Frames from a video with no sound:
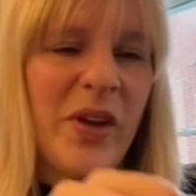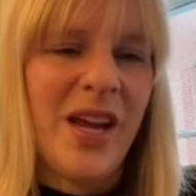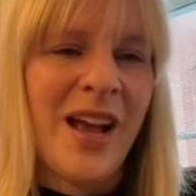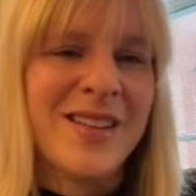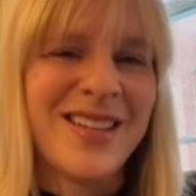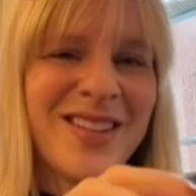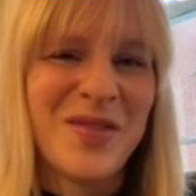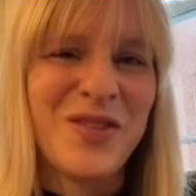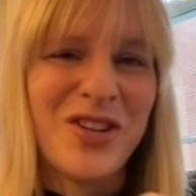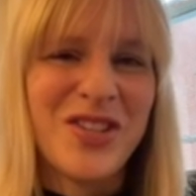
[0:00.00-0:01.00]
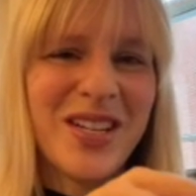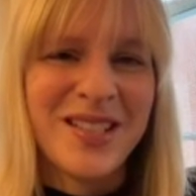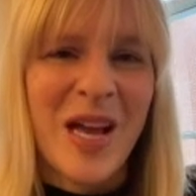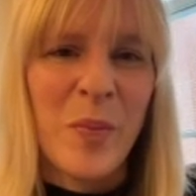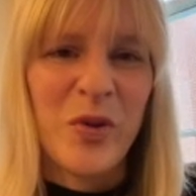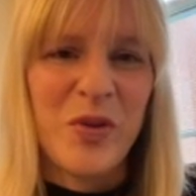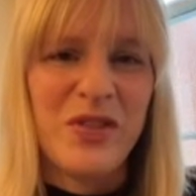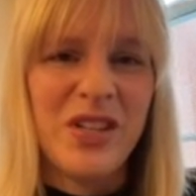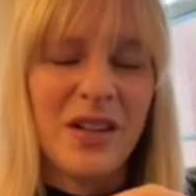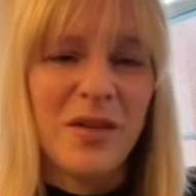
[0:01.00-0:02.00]
as in the first example you've
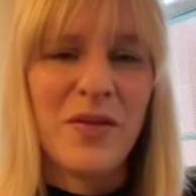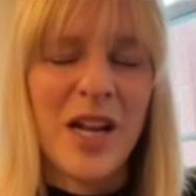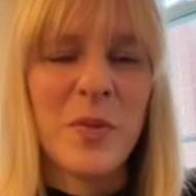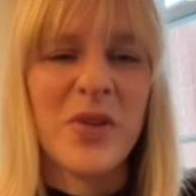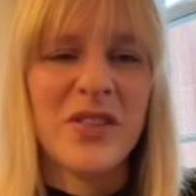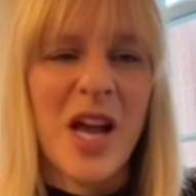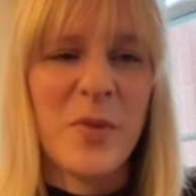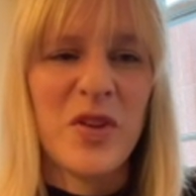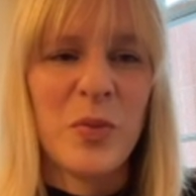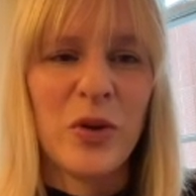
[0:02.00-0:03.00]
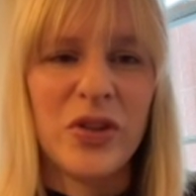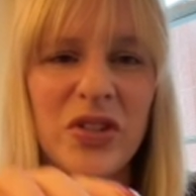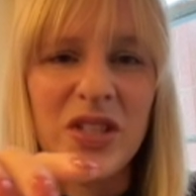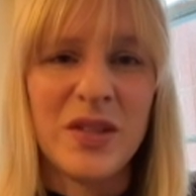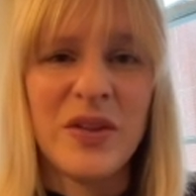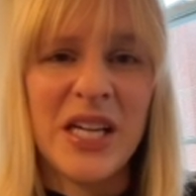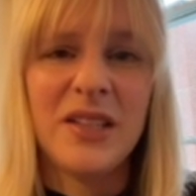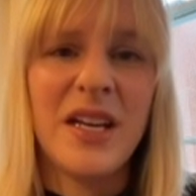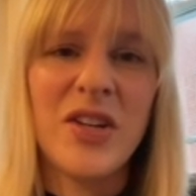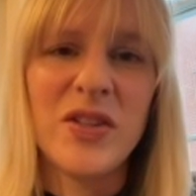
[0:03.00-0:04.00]
seen, that development time is important, this
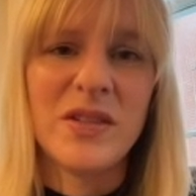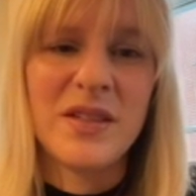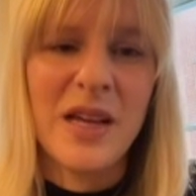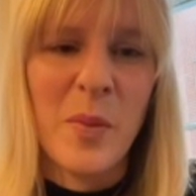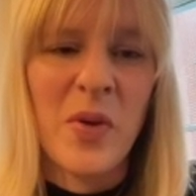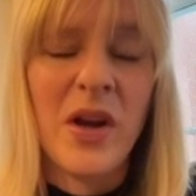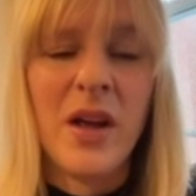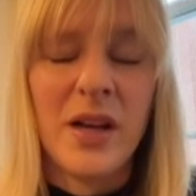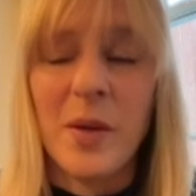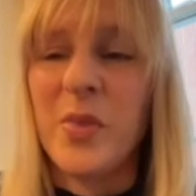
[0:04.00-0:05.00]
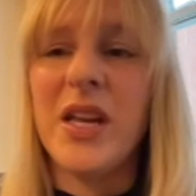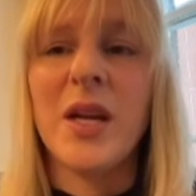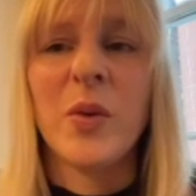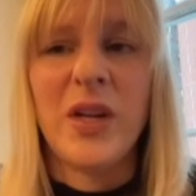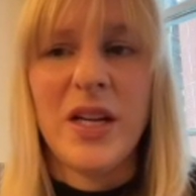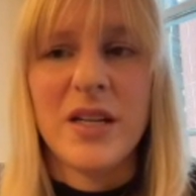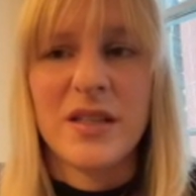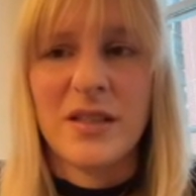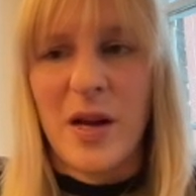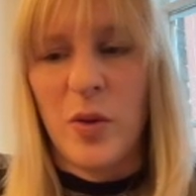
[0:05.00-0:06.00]
validation step can be equally
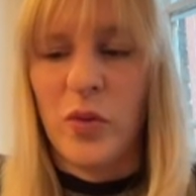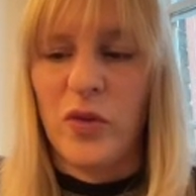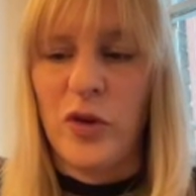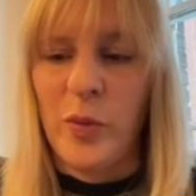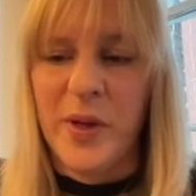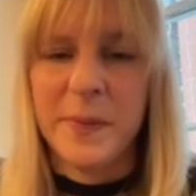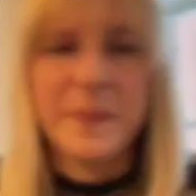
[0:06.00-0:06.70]
as time consuming.